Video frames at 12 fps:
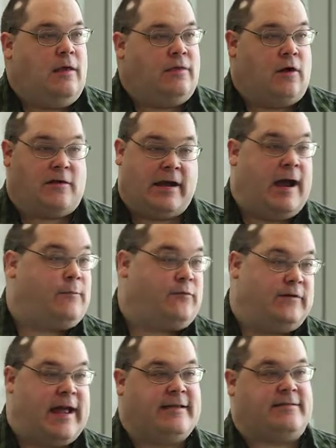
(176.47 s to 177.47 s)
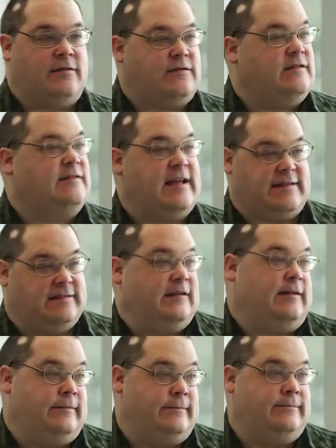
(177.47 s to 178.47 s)
There are times when that solution is
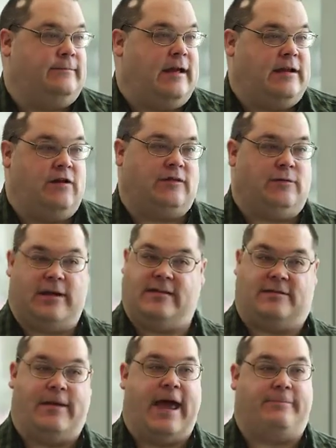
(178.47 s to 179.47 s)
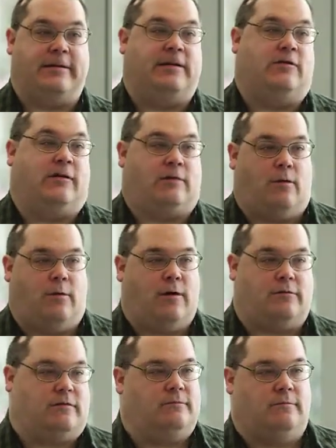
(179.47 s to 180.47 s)
necessary. And usually what ends up happening, you're like, oh,
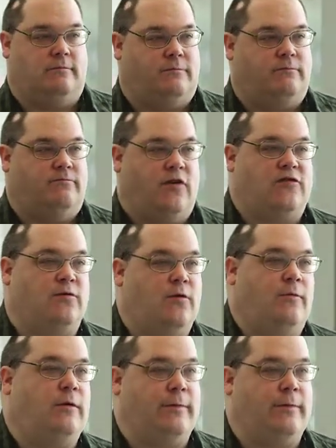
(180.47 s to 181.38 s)
well, version 1 we